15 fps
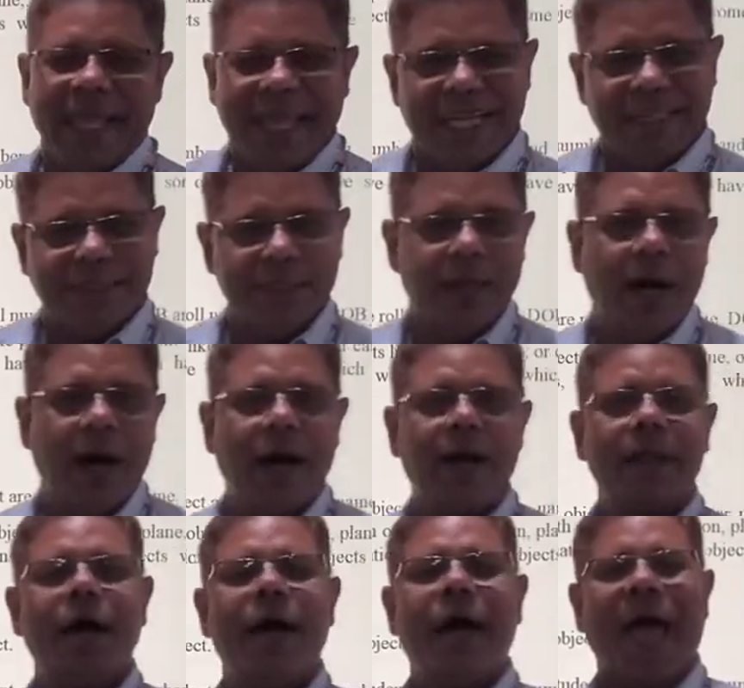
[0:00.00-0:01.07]
age
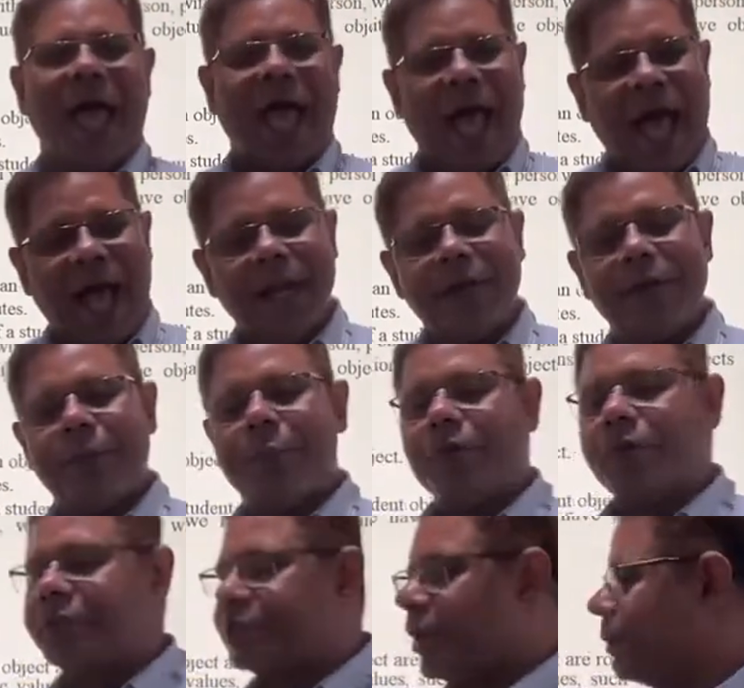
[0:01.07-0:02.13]
are the
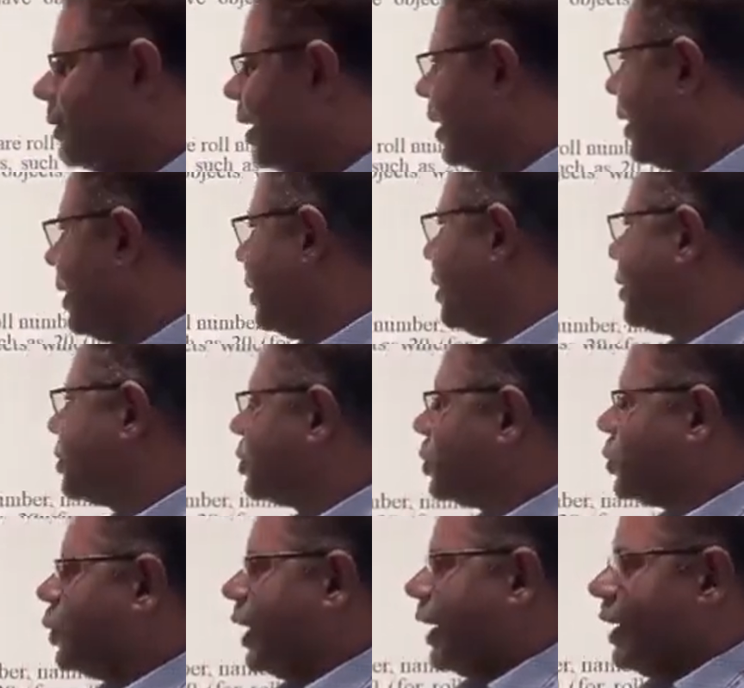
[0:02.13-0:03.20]
attributes of the
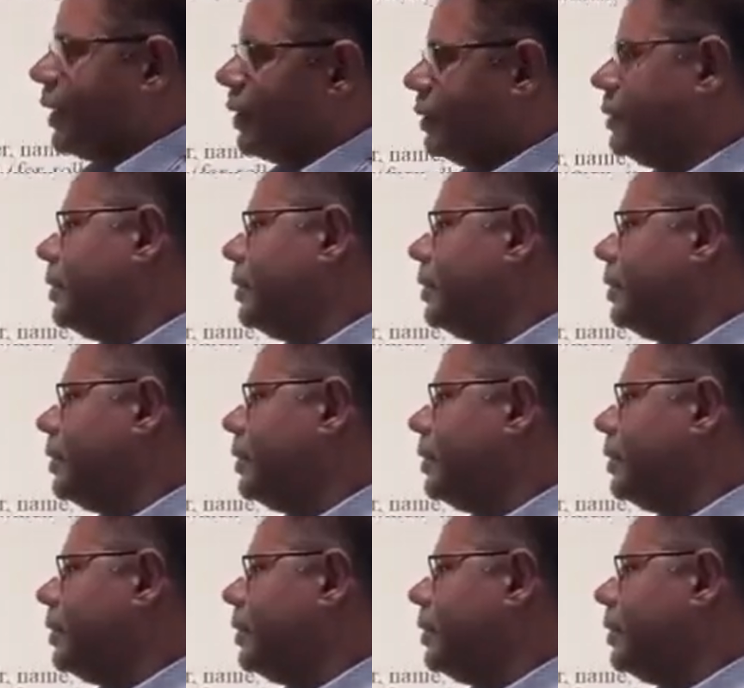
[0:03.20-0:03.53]
student.